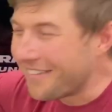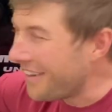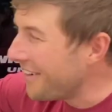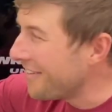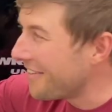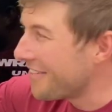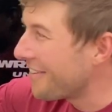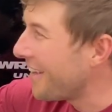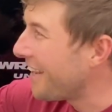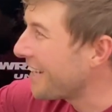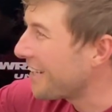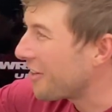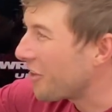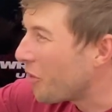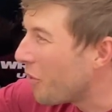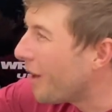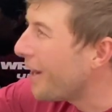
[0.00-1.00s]
I just like a
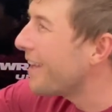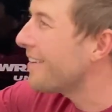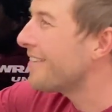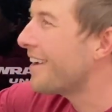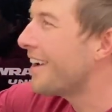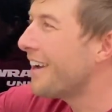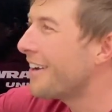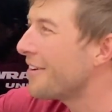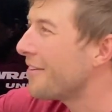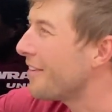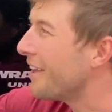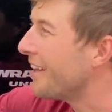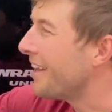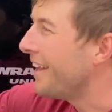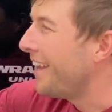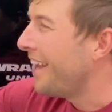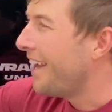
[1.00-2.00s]
quiet tire
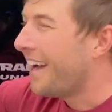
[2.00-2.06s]
that